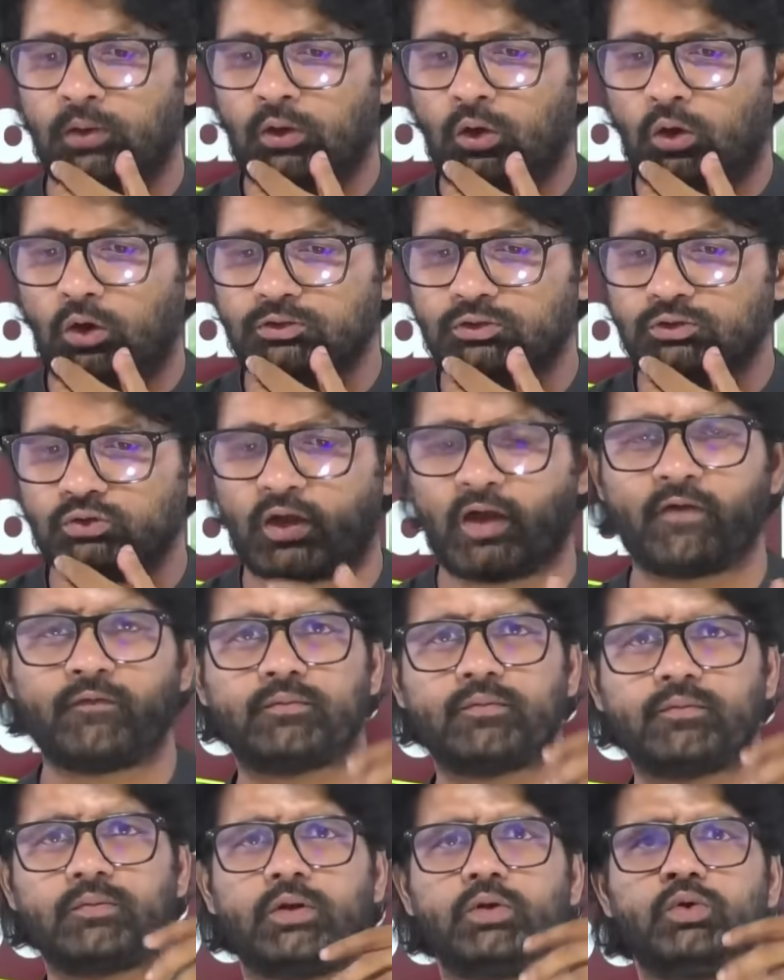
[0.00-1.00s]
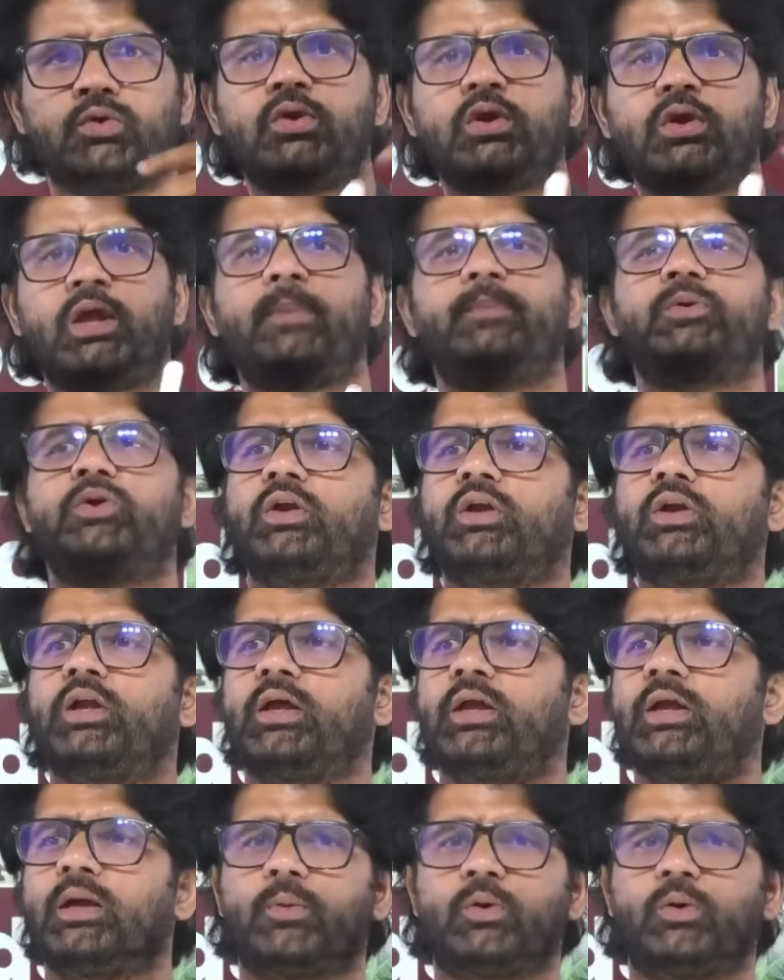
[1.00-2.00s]
also have like you know kept on
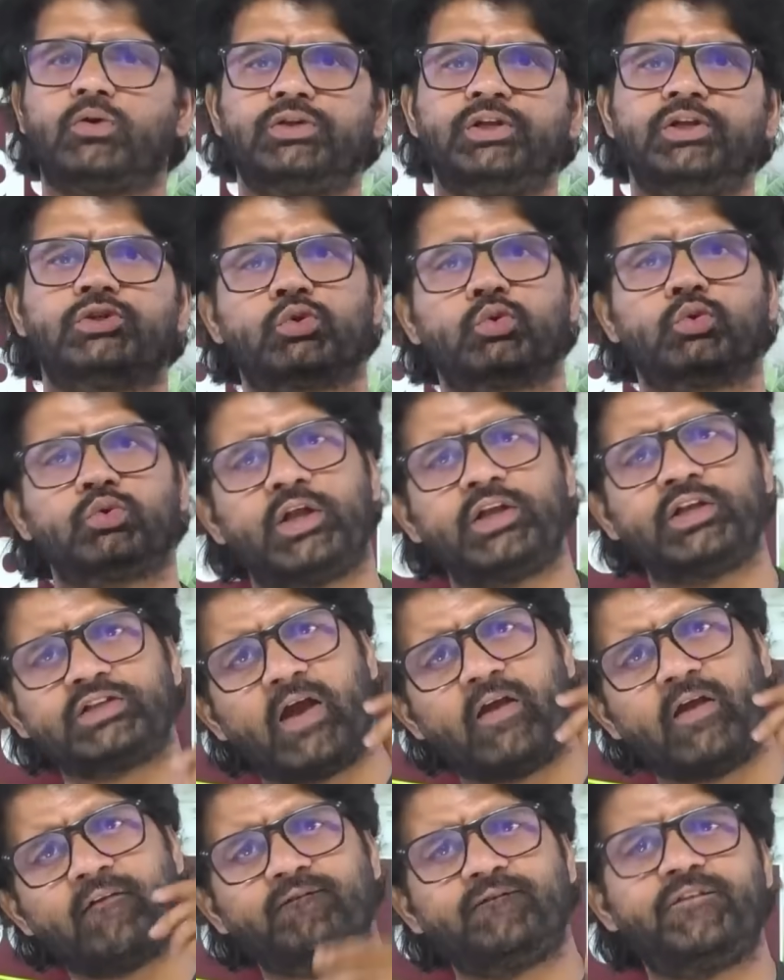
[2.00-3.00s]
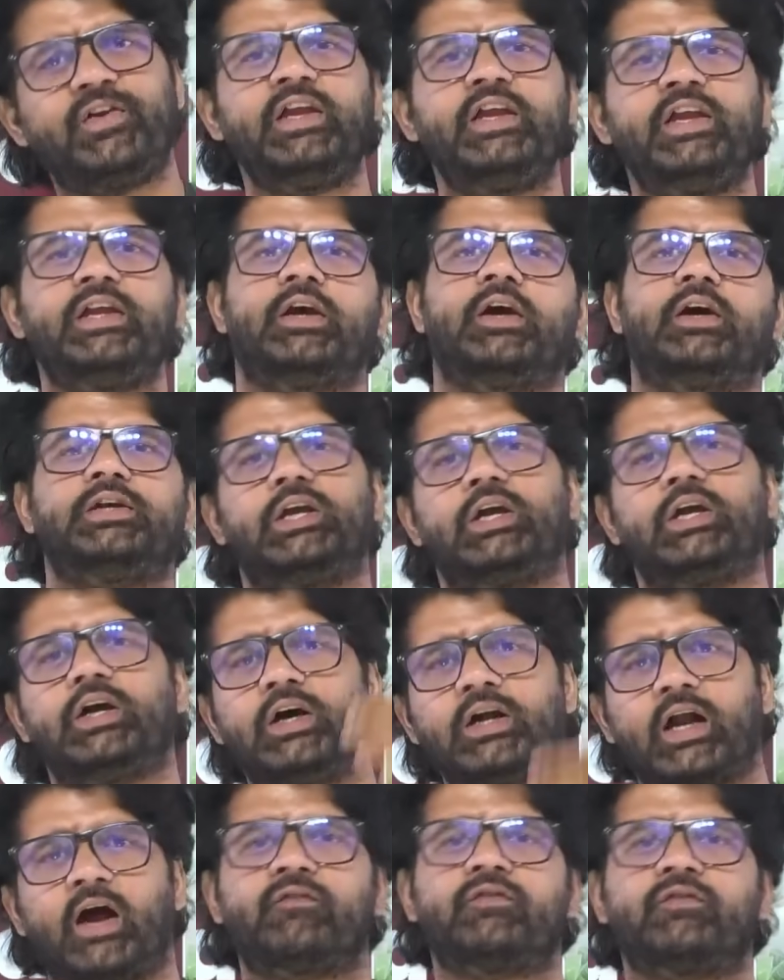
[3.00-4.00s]
hearing about these two things every year year
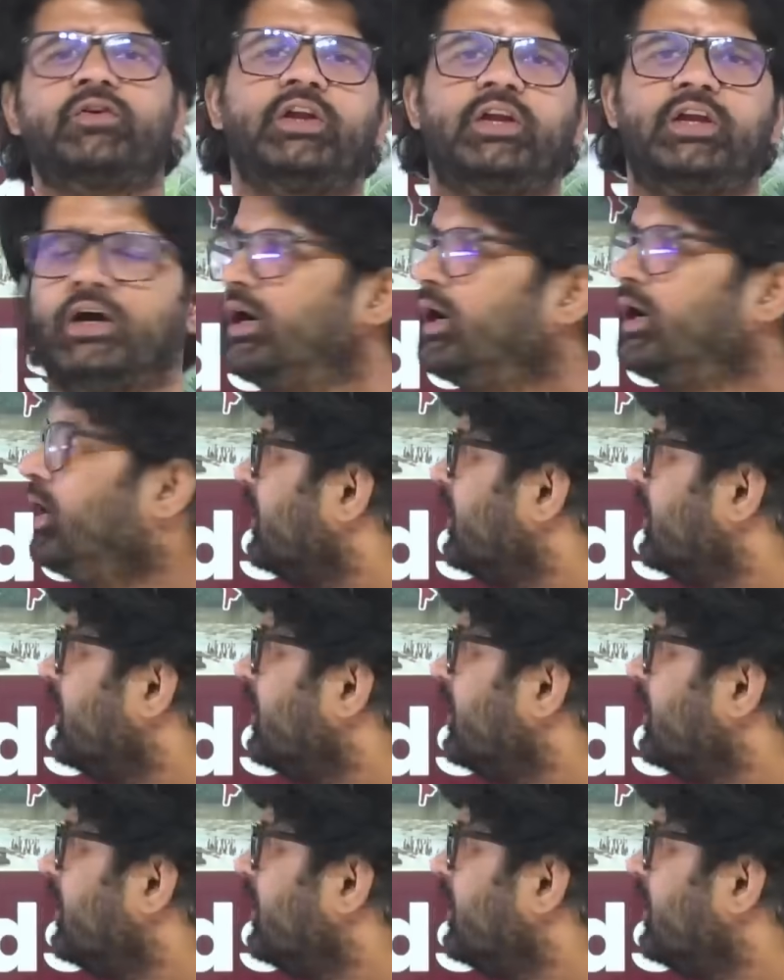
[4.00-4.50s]
after year